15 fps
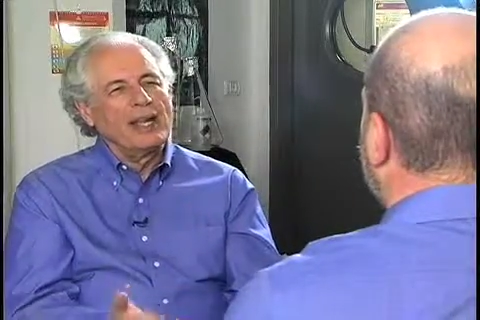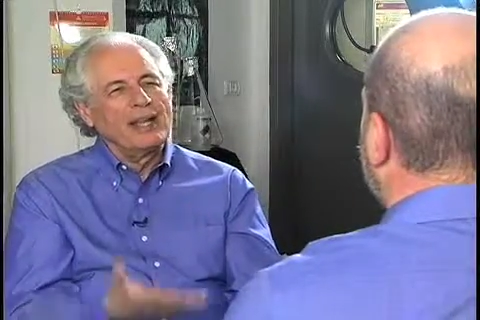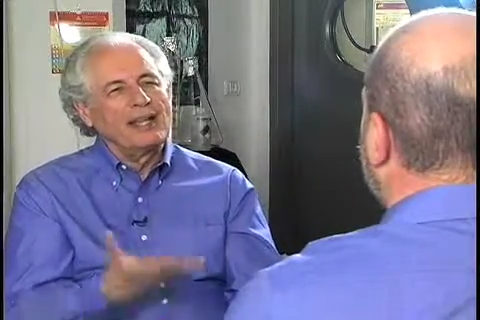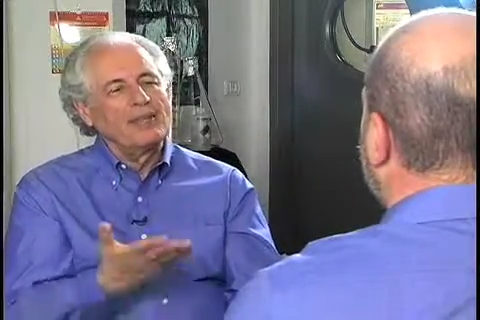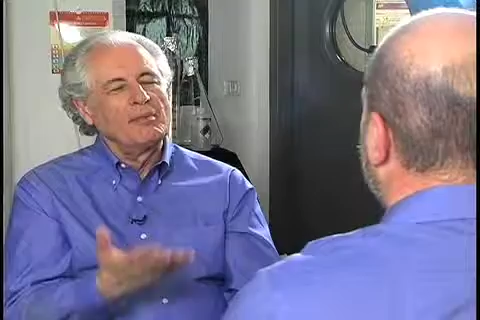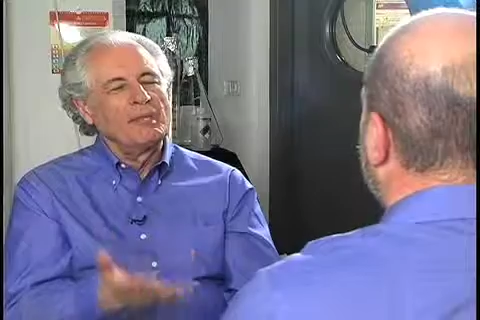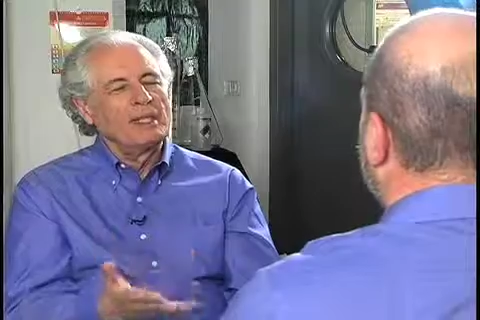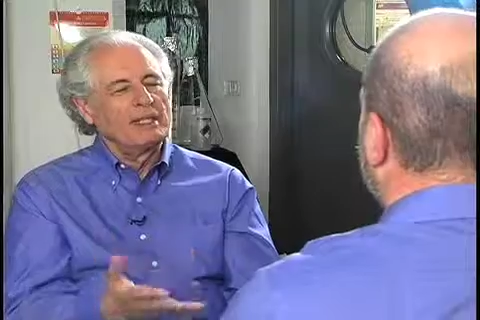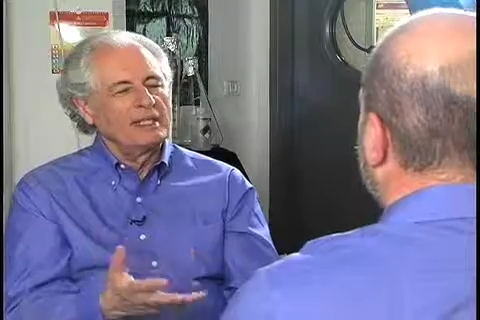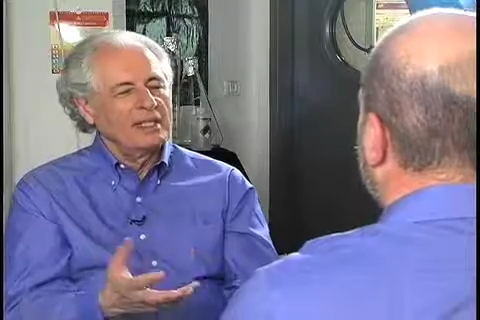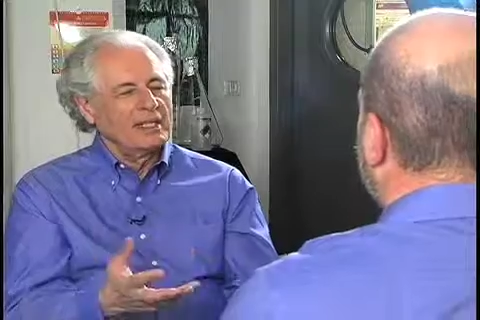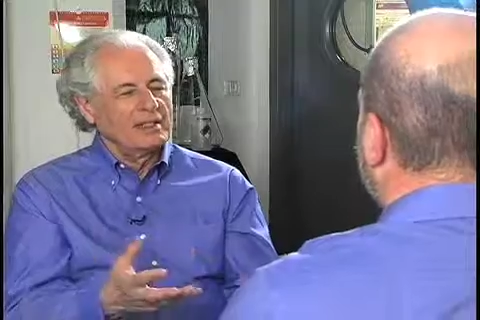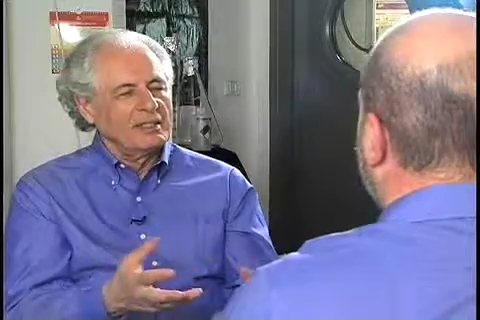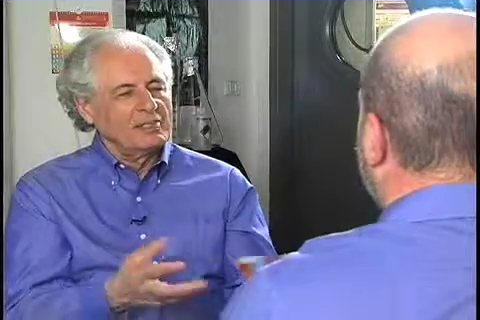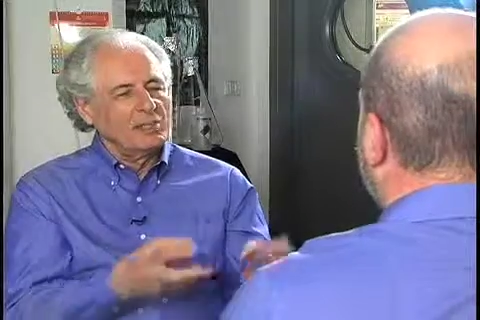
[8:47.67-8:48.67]
element
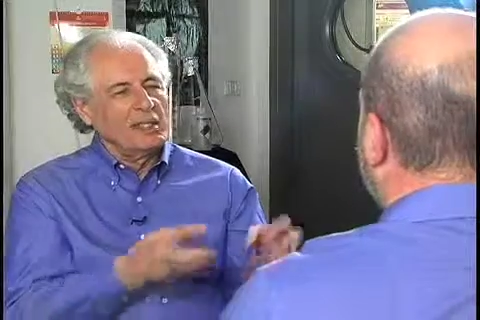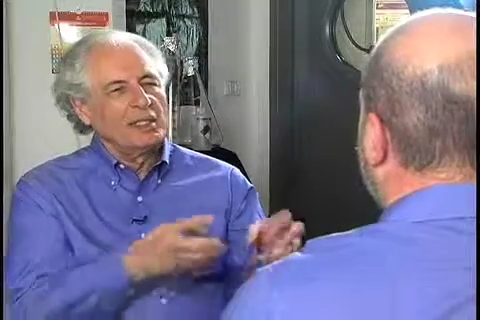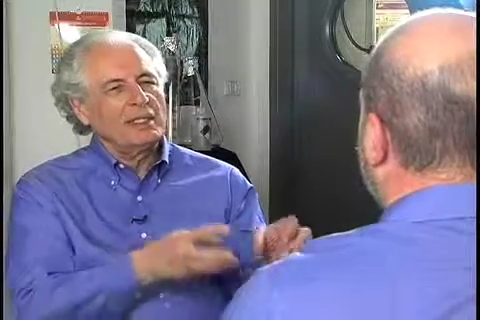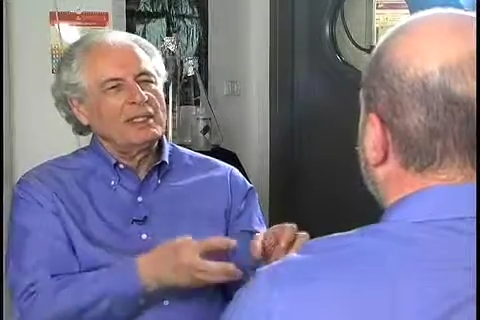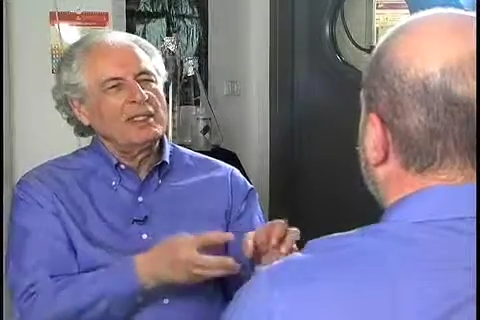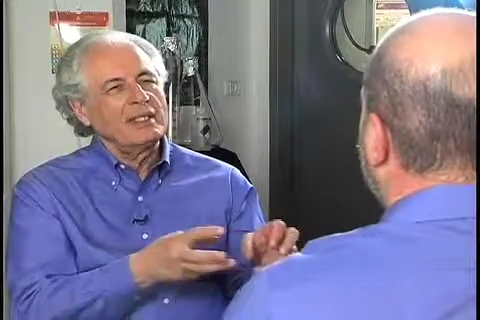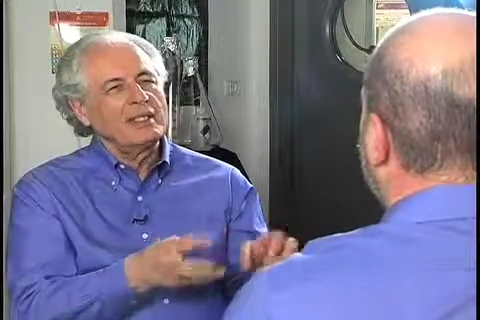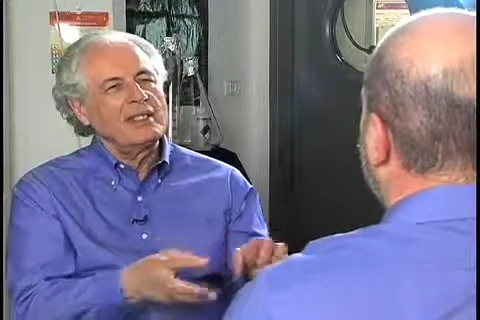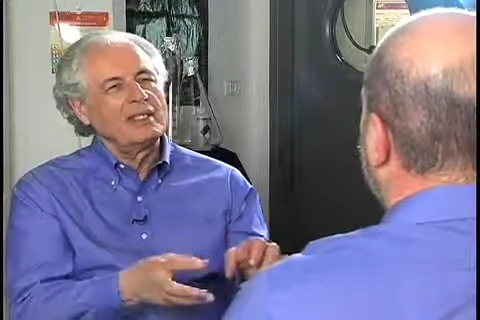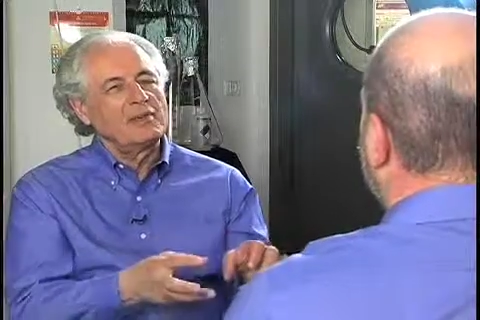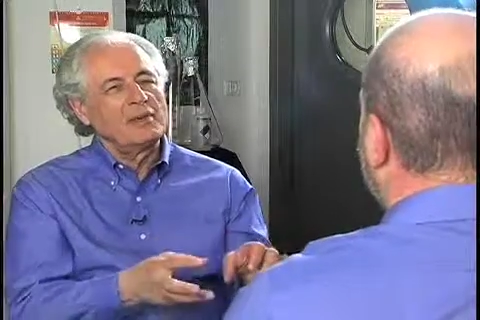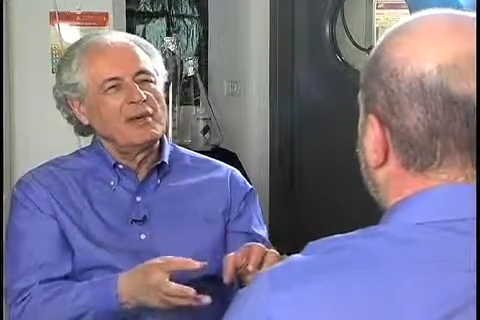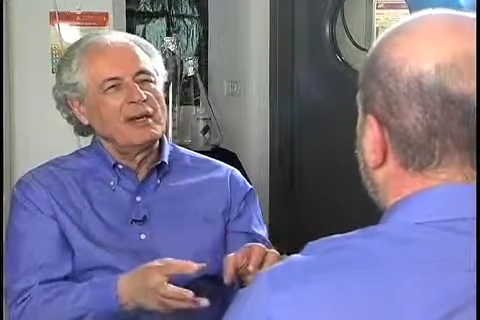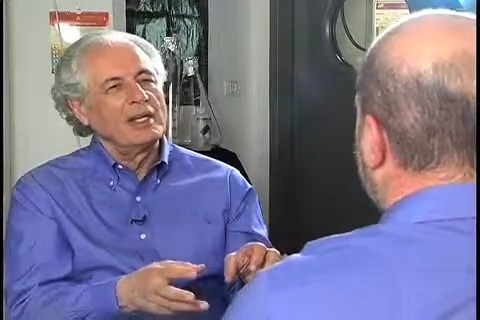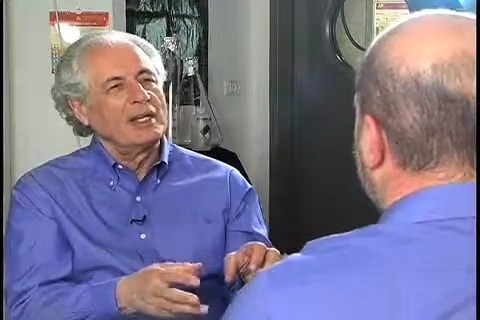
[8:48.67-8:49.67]
that's built into the
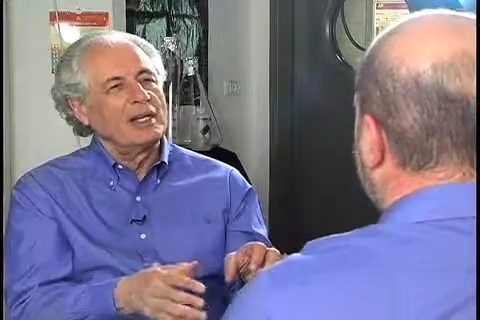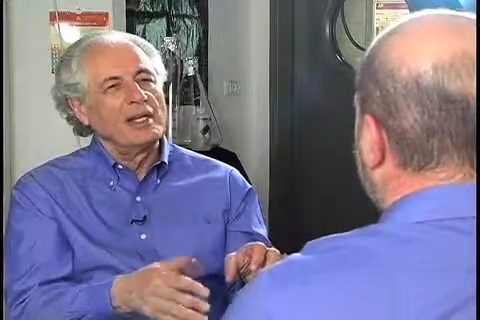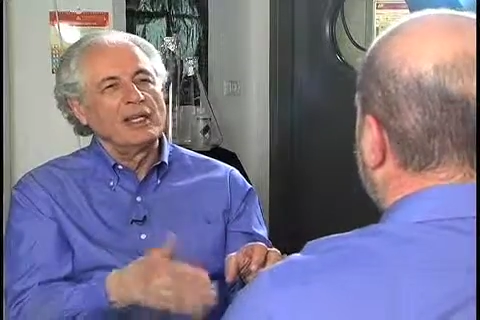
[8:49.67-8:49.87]
body,